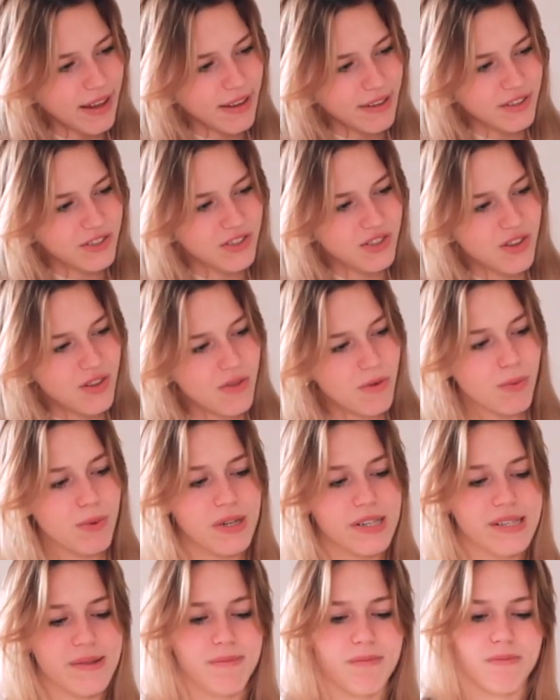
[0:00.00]
that's the
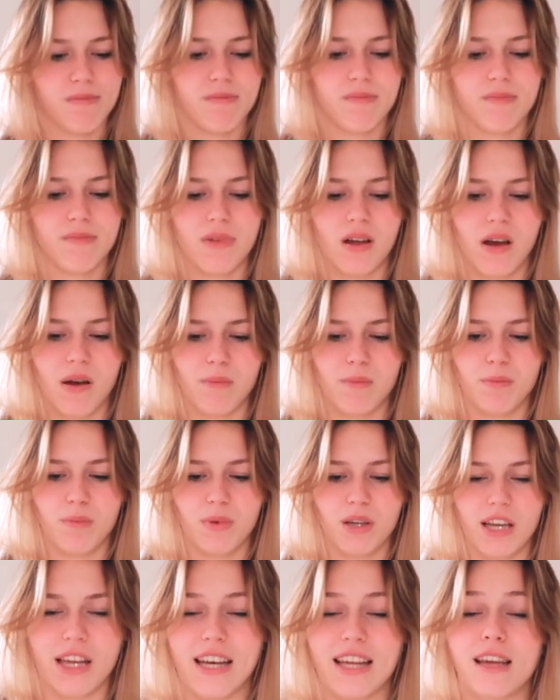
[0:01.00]
reason
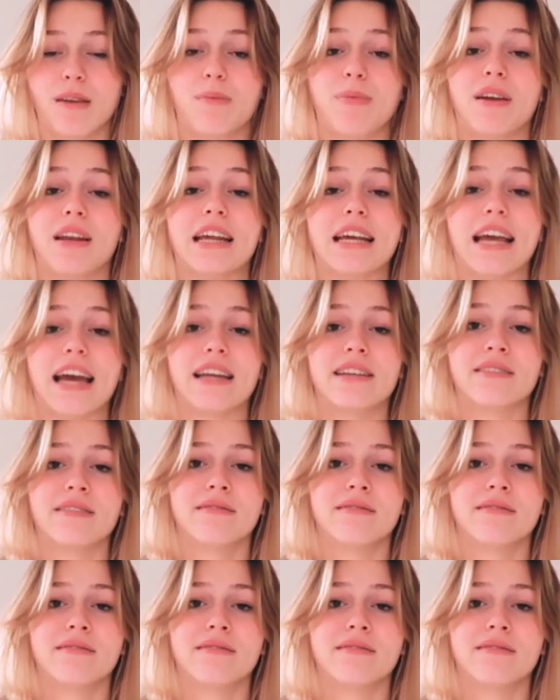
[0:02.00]
I'm gonna keep it again.